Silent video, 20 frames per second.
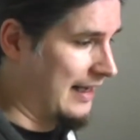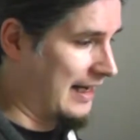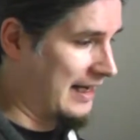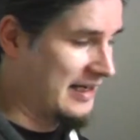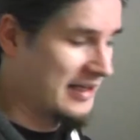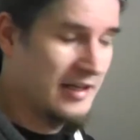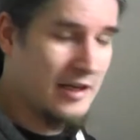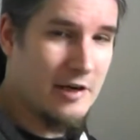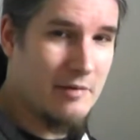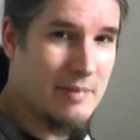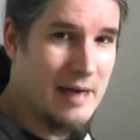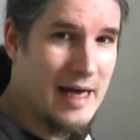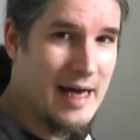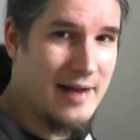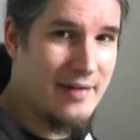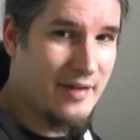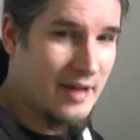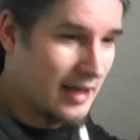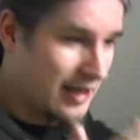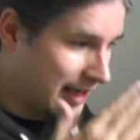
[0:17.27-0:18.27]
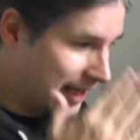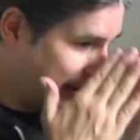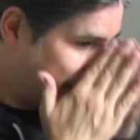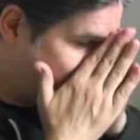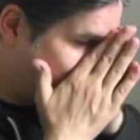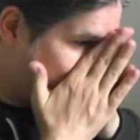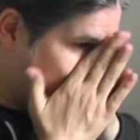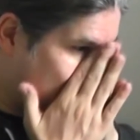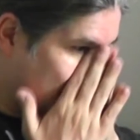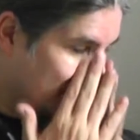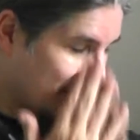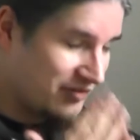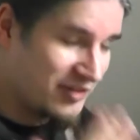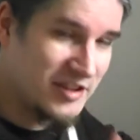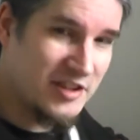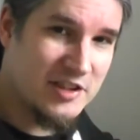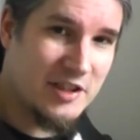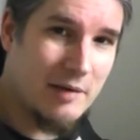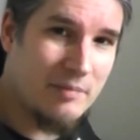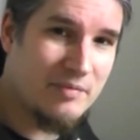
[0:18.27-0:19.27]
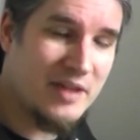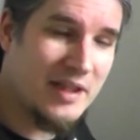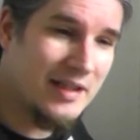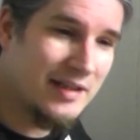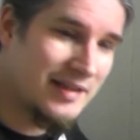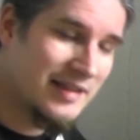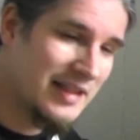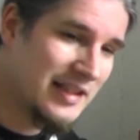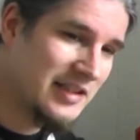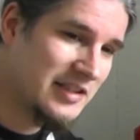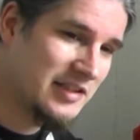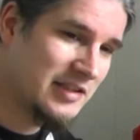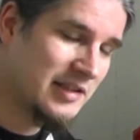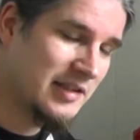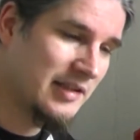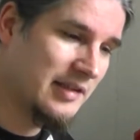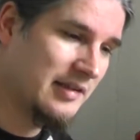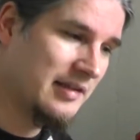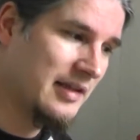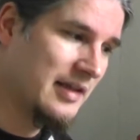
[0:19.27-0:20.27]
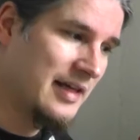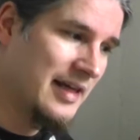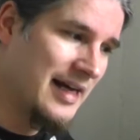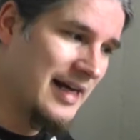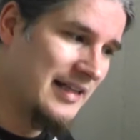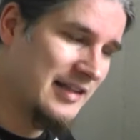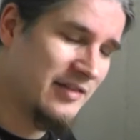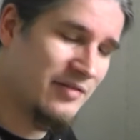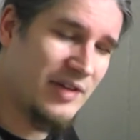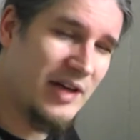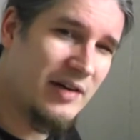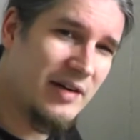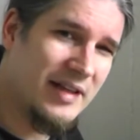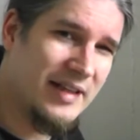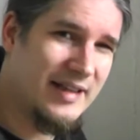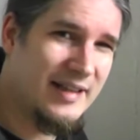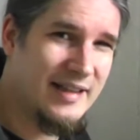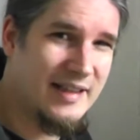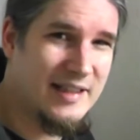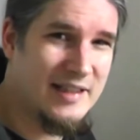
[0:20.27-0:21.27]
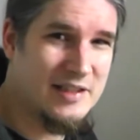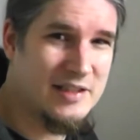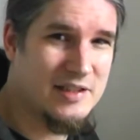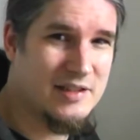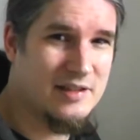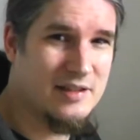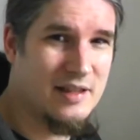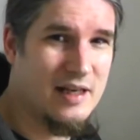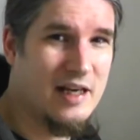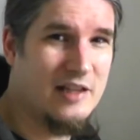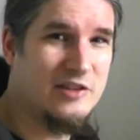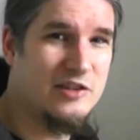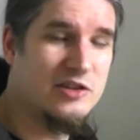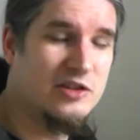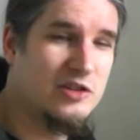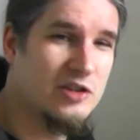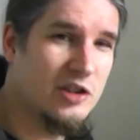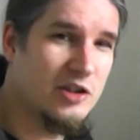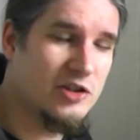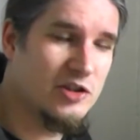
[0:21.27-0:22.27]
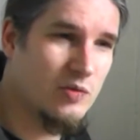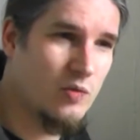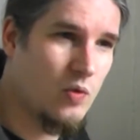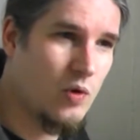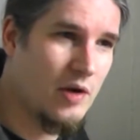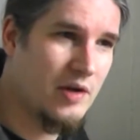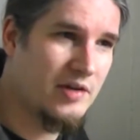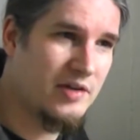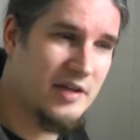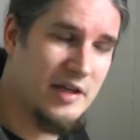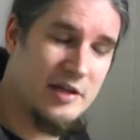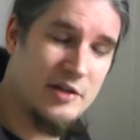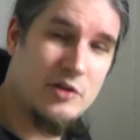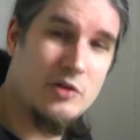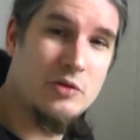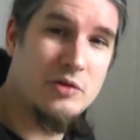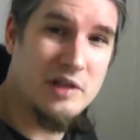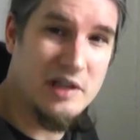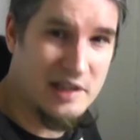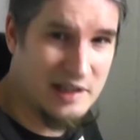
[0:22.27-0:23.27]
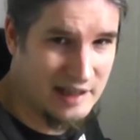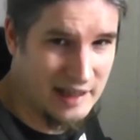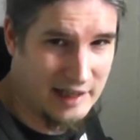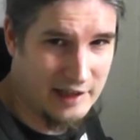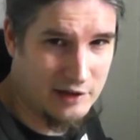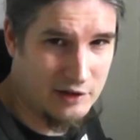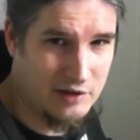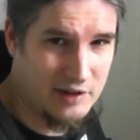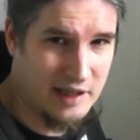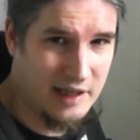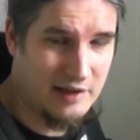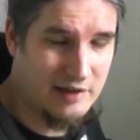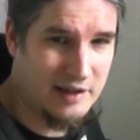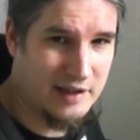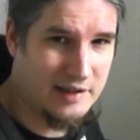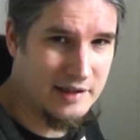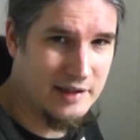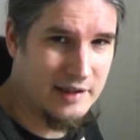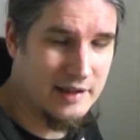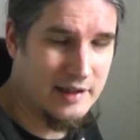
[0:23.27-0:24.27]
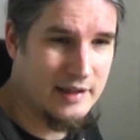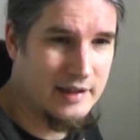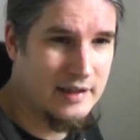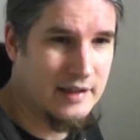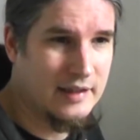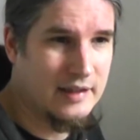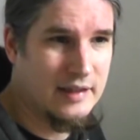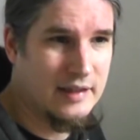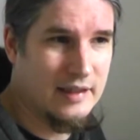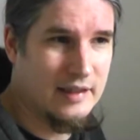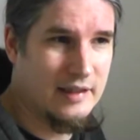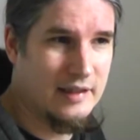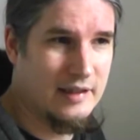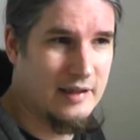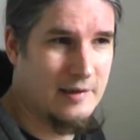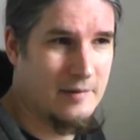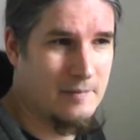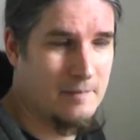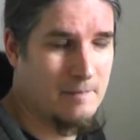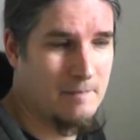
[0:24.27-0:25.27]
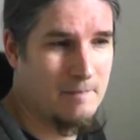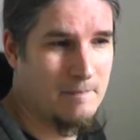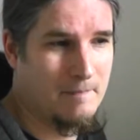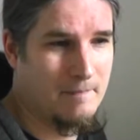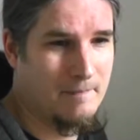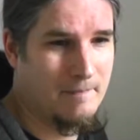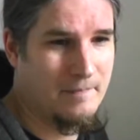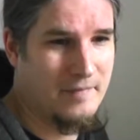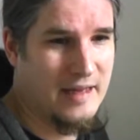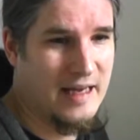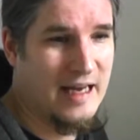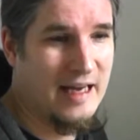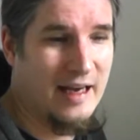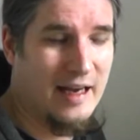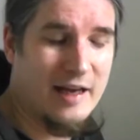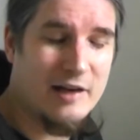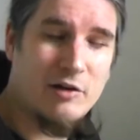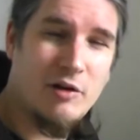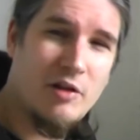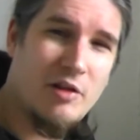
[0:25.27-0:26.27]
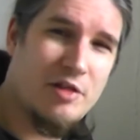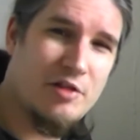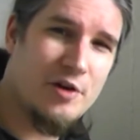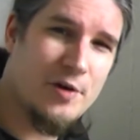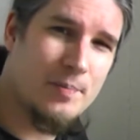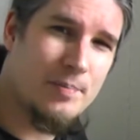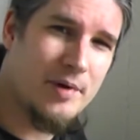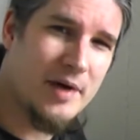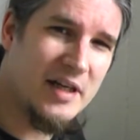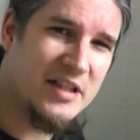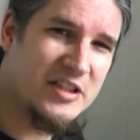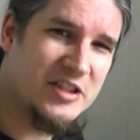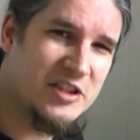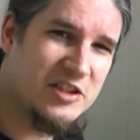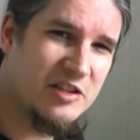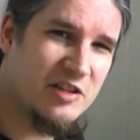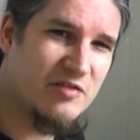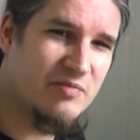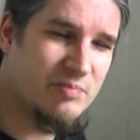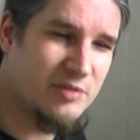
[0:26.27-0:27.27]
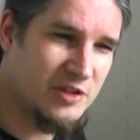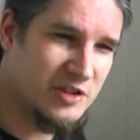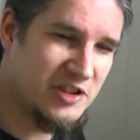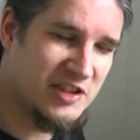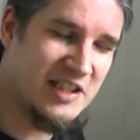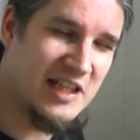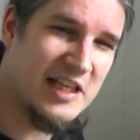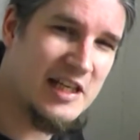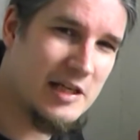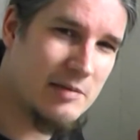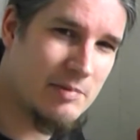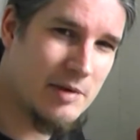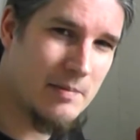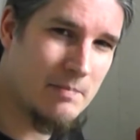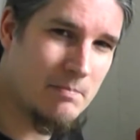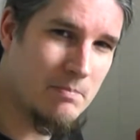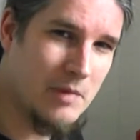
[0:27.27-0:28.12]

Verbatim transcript: I don't know man, I'm hoping for something decent. At the very least, I just want a new Nintendo character. Um, I like all the third party stuff, but it's getting a bit